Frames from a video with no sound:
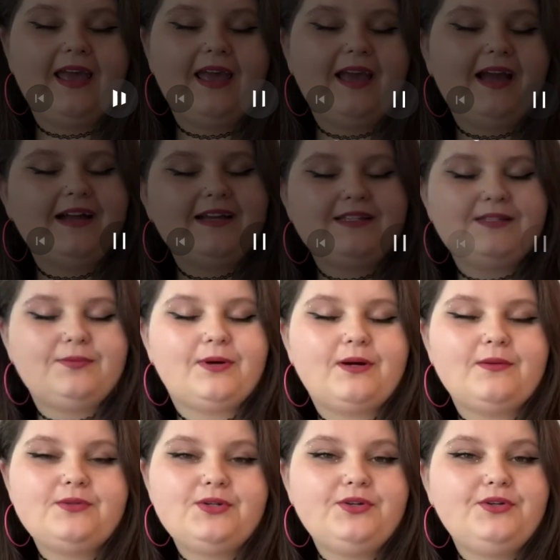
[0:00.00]
Hey guys,
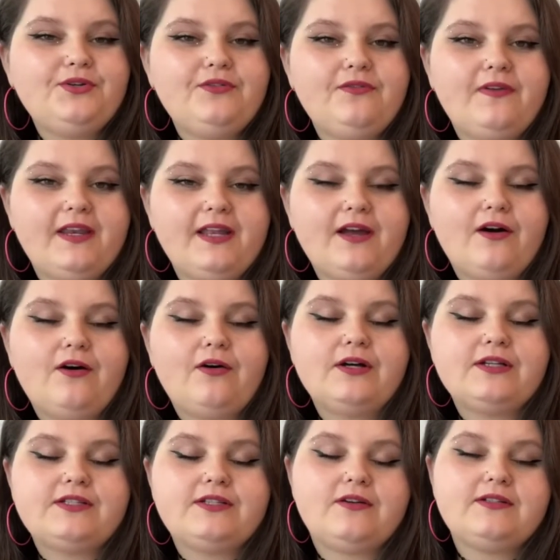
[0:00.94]
welcome to a new
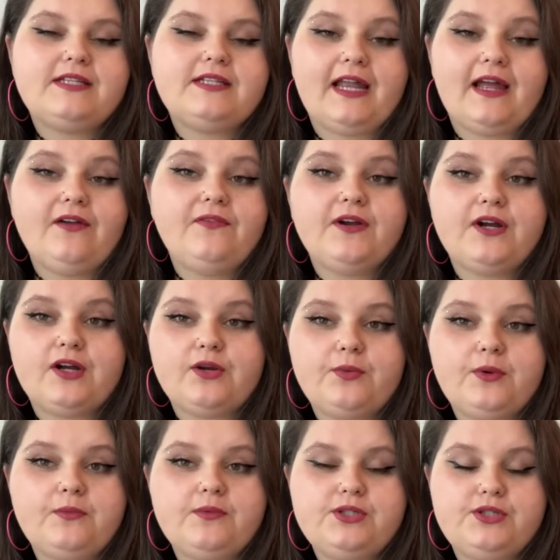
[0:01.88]
video. So today I figured
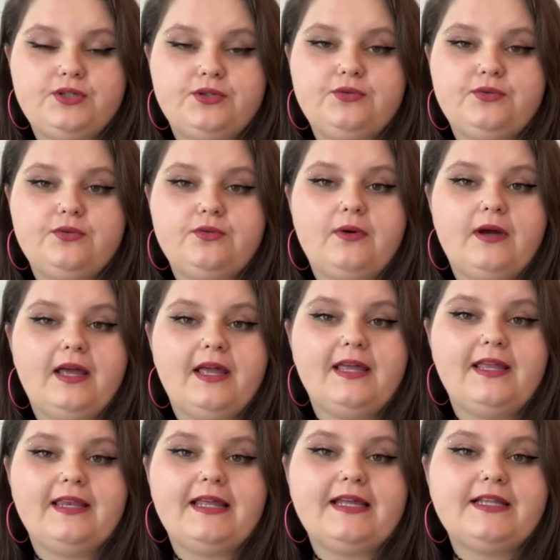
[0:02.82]
we would do
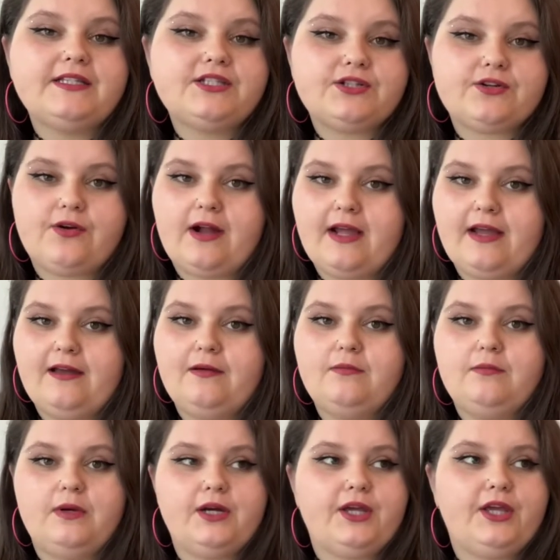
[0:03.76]
an
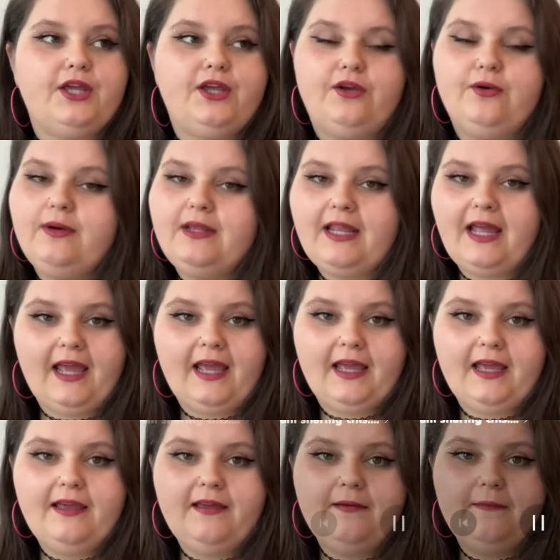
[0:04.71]
Instagram
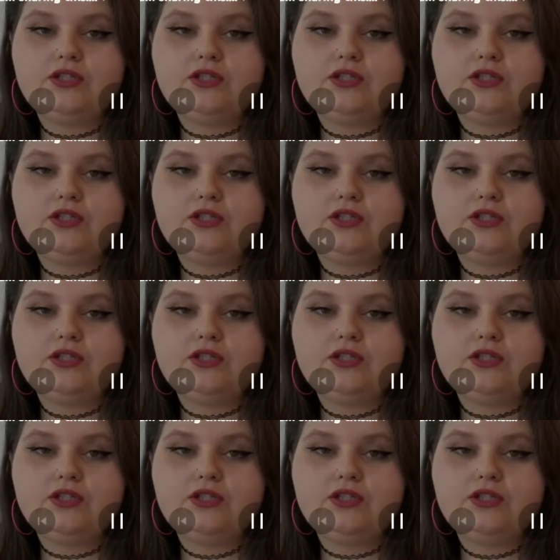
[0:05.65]
Q&A.